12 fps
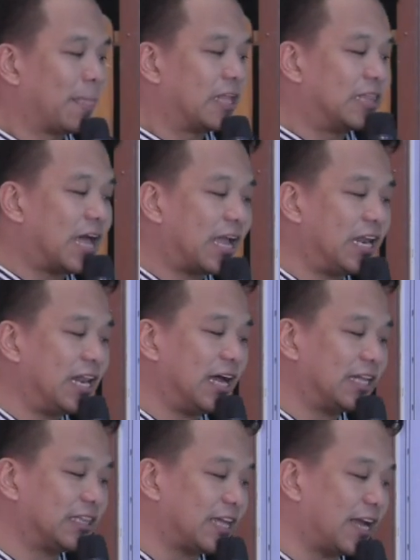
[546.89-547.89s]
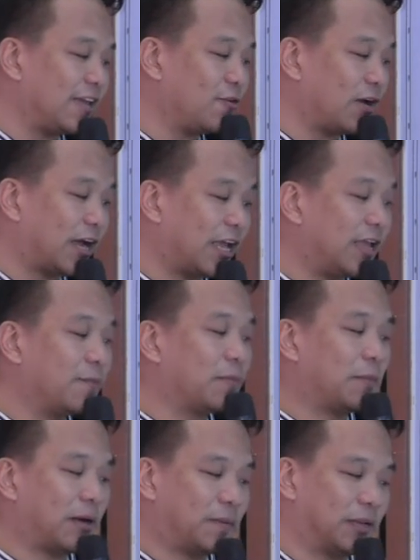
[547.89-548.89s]
Dahil lahat tayo ay
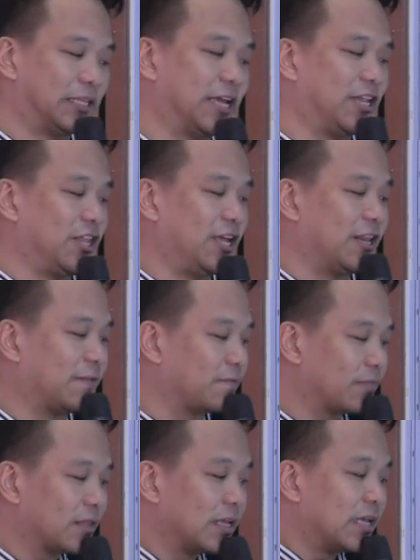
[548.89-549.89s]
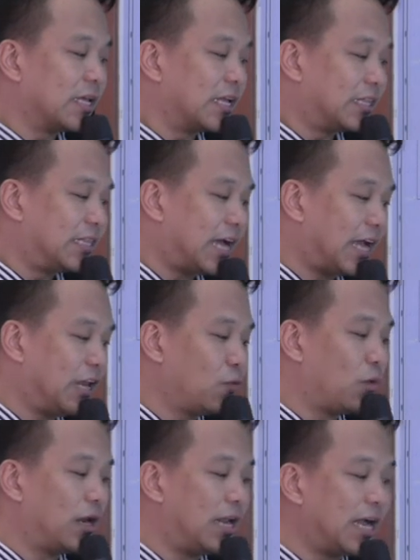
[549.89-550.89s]
mamamatay din. Dahil
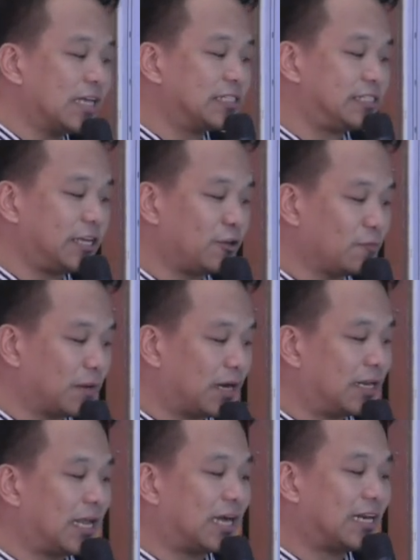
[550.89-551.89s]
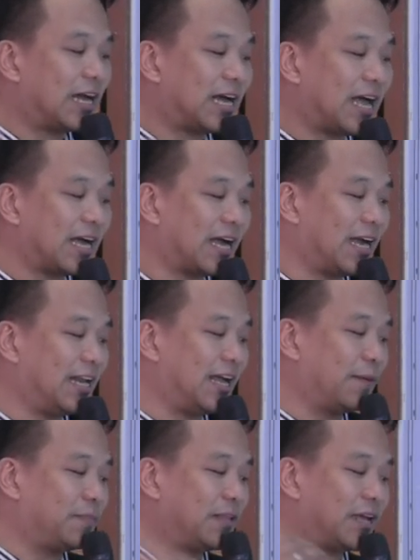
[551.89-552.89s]
walang sino man ang
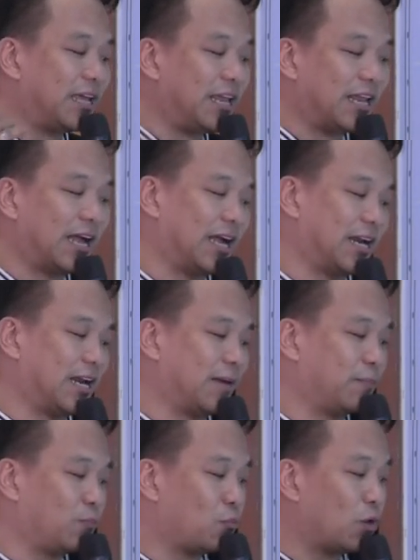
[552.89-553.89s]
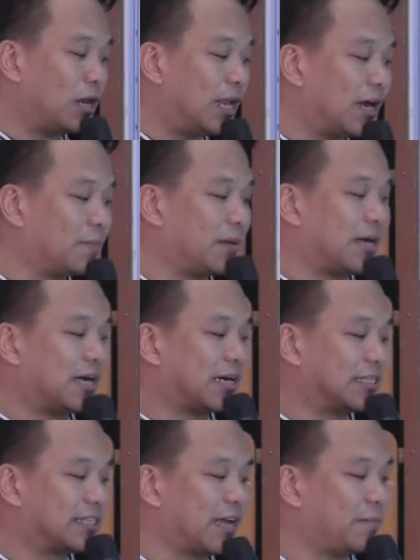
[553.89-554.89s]
nakakaalam ng hinaharap, walang
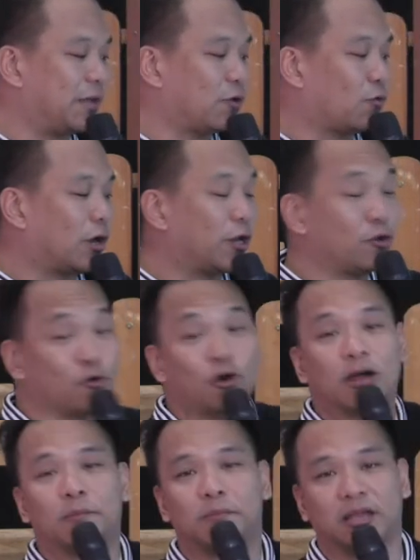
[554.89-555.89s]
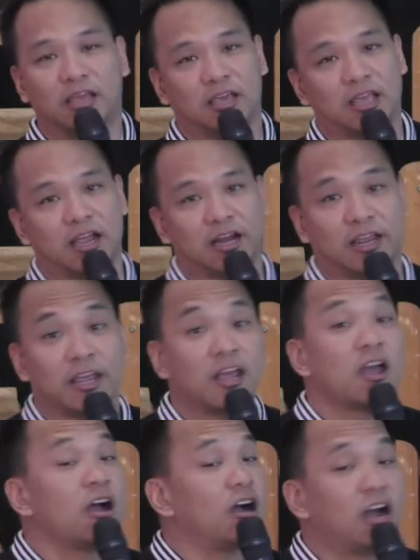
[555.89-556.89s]
makakasabi kung ano ang mangyayari.
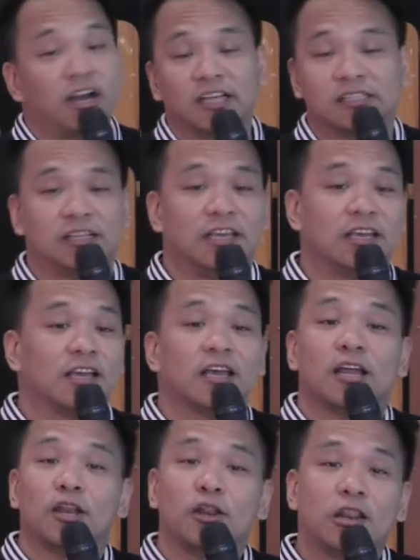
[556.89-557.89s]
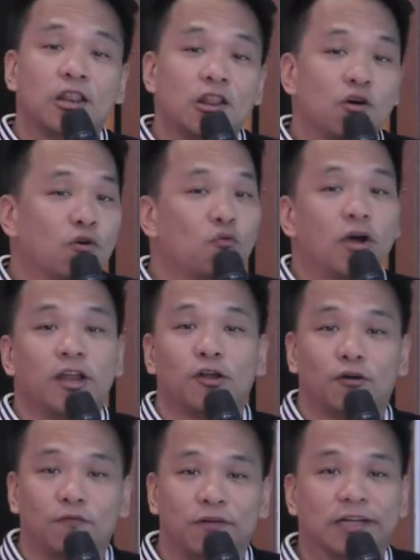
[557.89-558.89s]
Honestly, no one
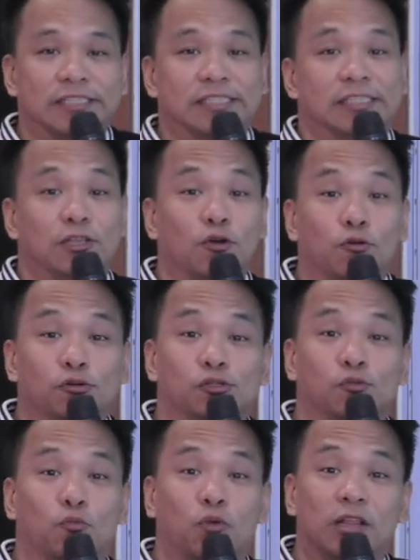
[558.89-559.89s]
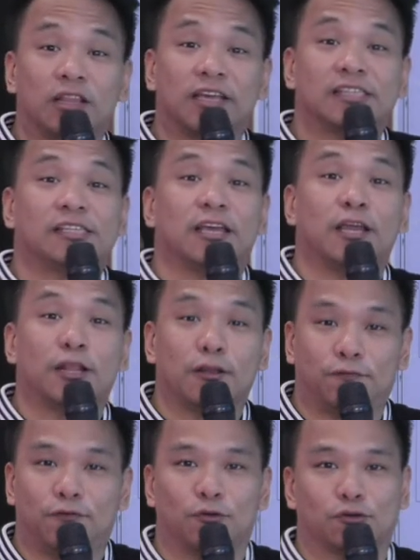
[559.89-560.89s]
of us knows what is in
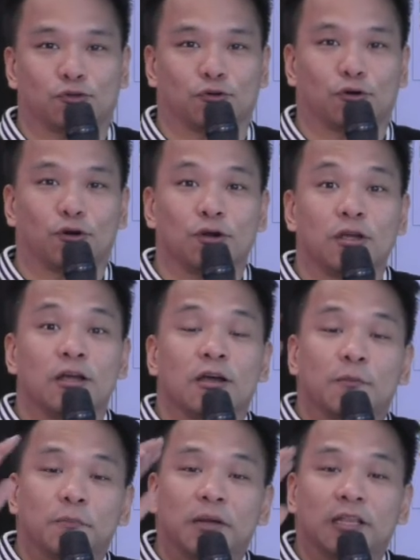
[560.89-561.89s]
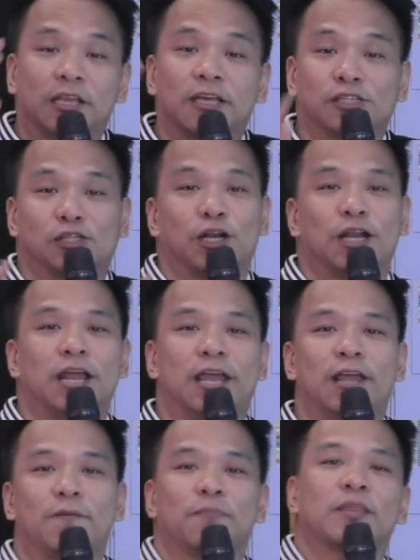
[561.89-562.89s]
the future. But
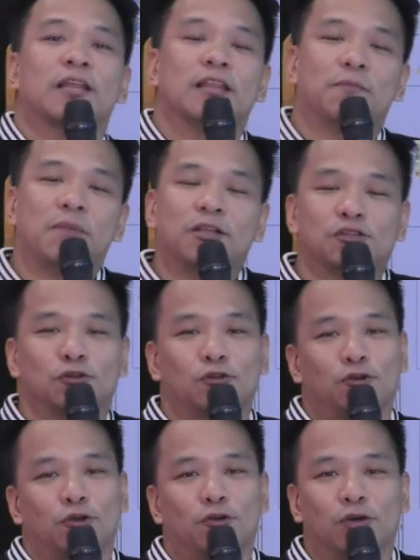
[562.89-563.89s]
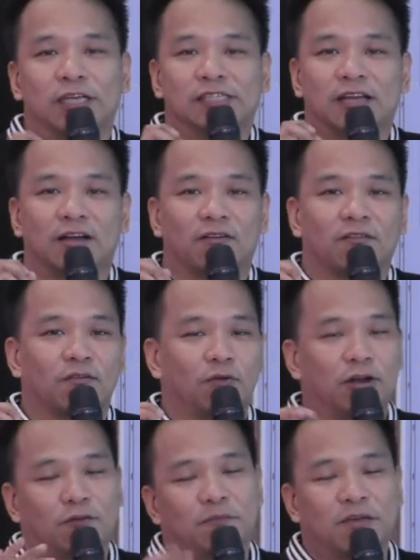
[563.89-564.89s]
yesterday, na-mention ko yung isang
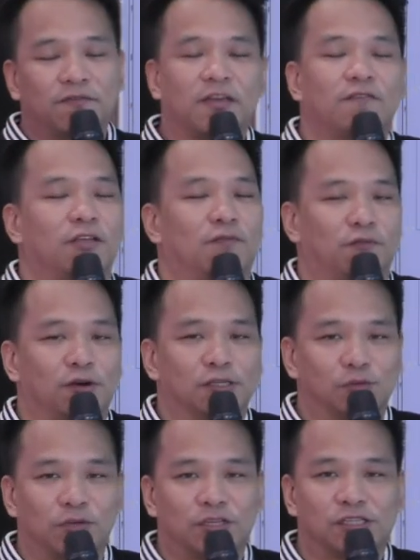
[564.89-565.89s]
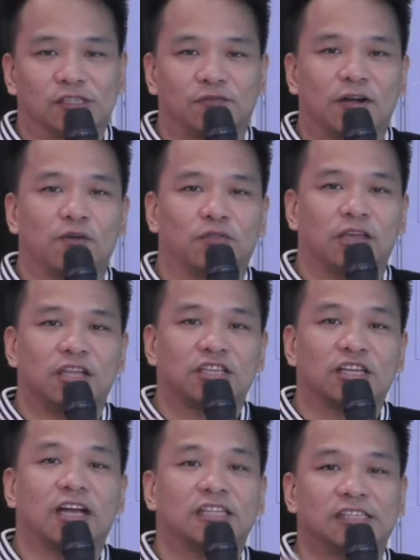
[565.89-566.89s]
one of my favorite verse which is found in
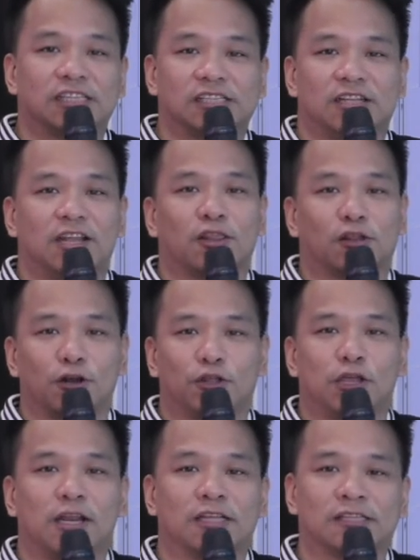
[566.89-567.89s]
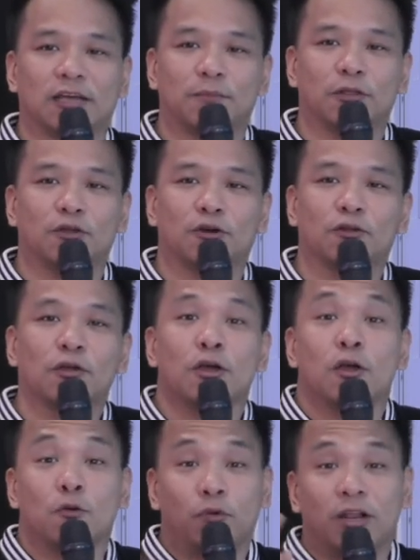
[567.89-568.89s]
John 16:13. Ang sabi doon,
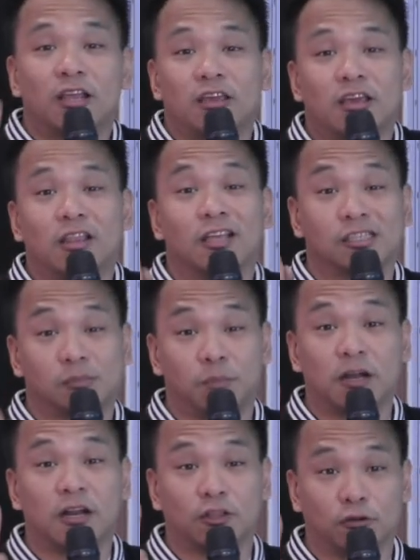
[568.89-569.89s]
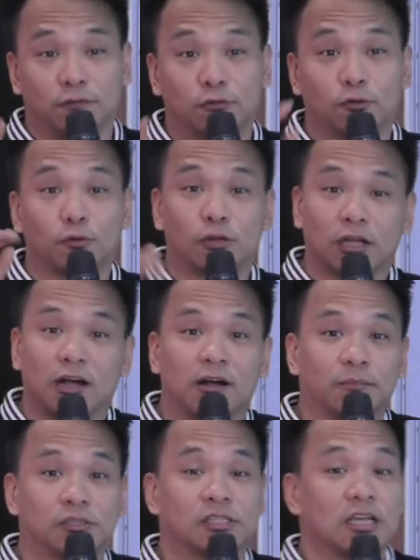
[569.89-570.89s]
when He, the Spirit of Truth,
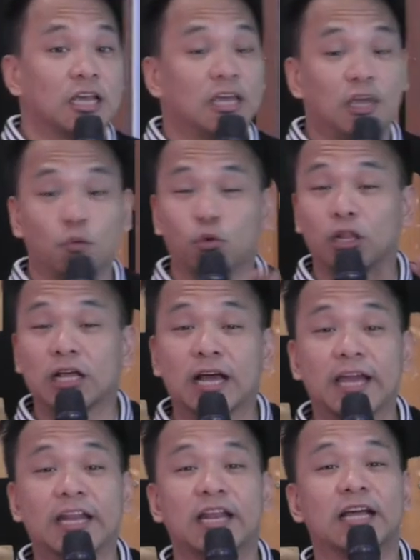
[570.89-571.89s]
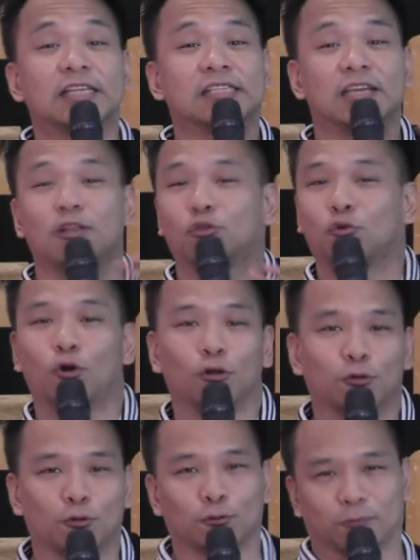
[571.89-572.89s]
comes, He will guide us into all
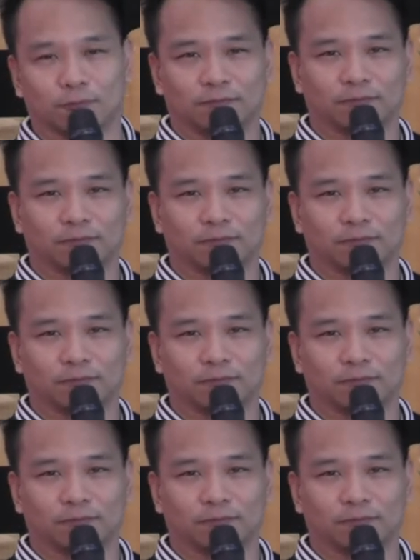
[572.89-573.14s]
truth.